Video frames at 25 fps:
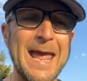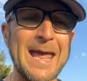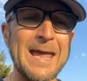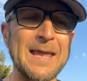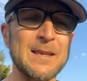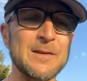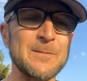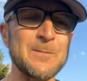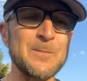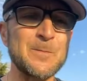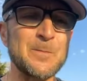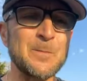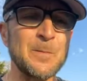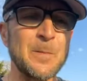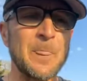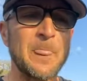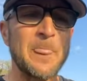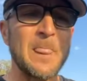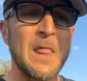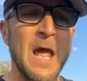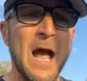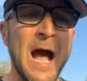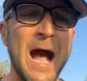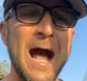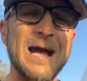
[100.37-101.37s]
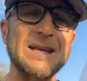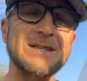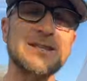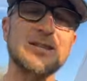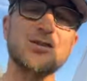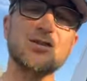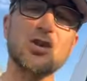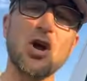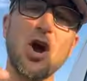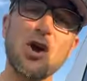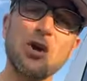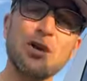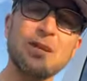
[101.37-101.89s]
And I
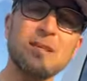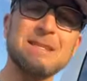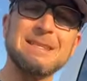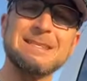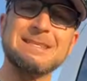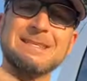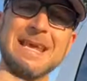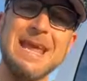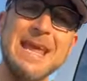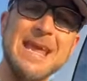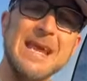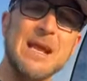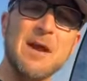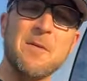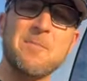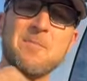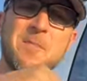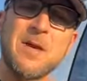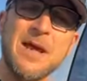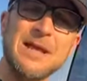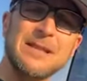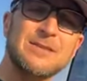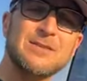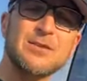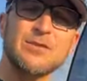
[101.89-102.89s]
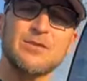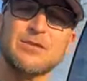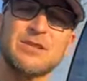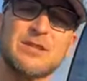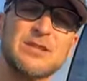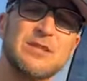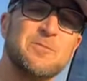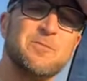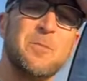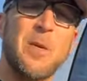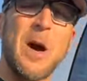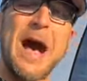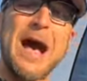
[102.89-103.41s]
started to take a mental
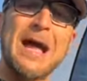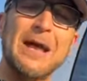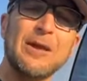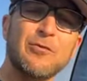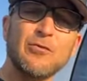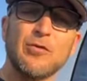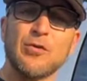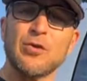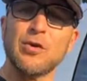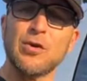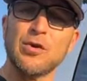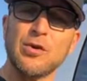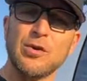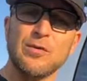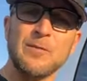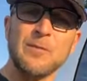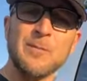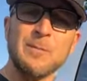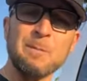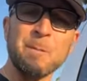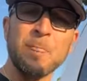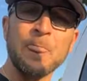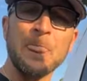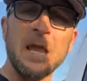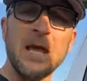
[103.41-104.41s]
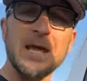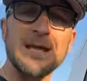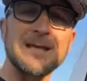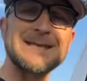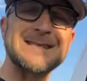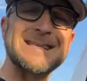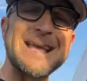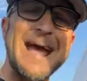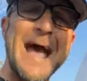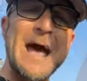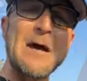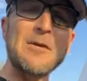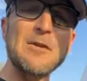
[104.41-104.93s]
spiral
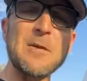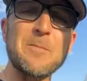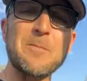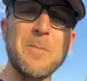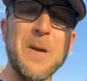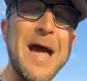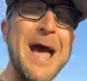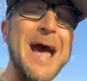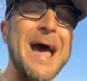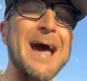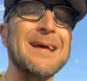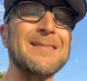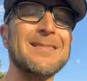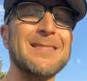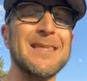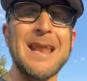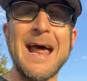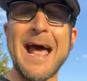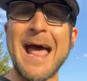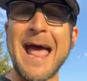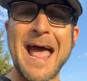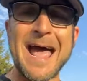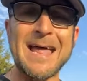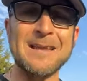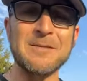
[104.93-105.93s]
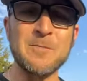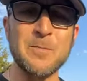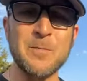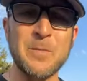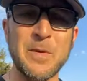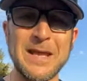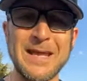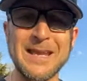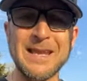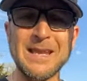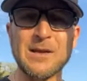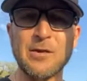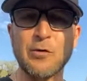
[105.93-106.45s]
down a path that I hadn't
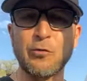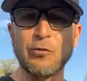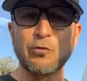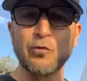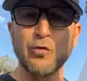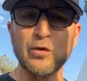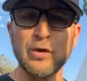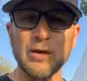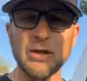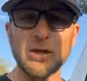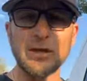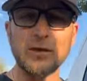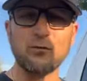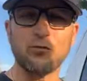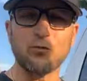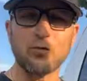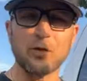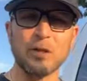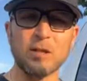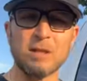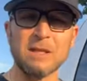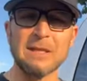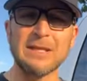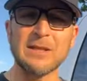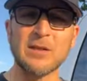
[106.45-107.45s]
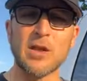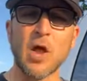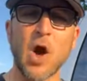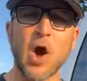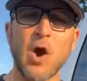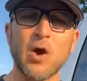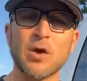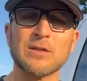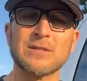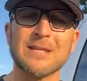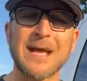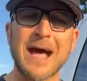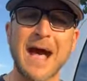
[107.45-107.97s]
been in a really, really
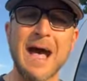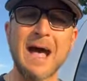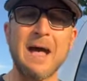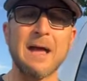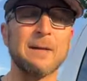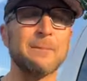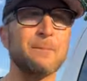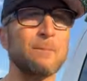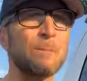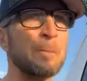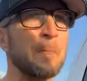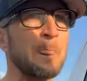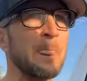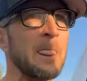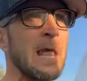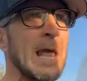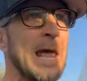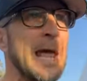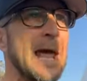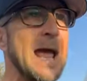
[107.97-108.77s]
long time.